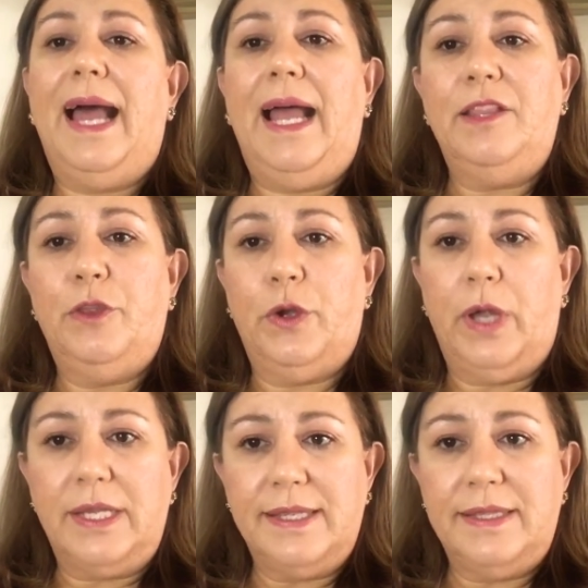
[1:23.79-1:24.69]
Under
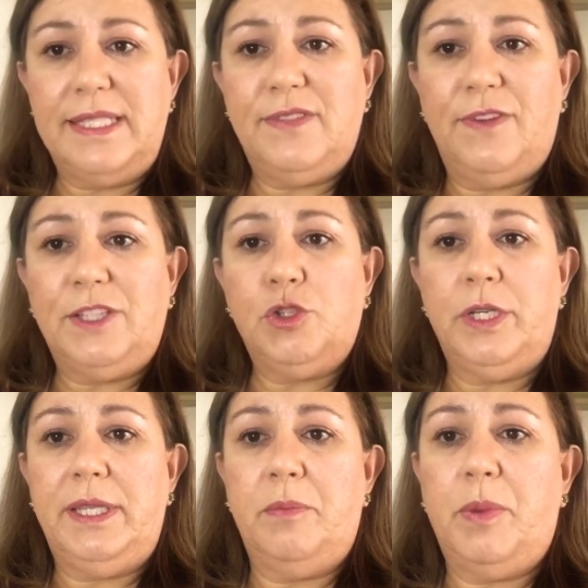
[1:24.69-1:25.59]
a
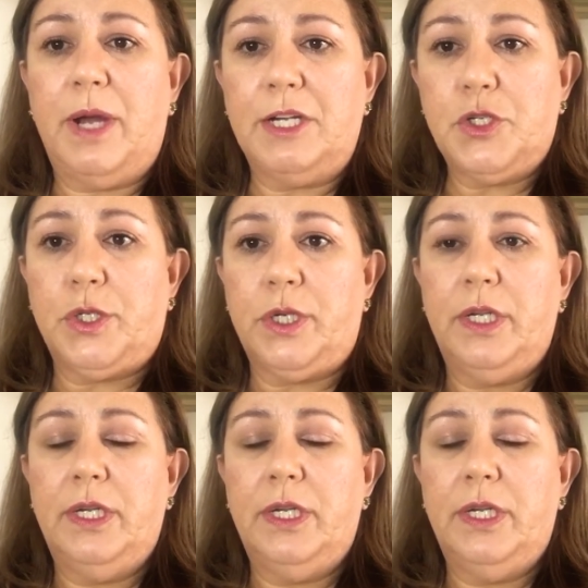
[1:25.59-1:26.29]
satisfactory departure,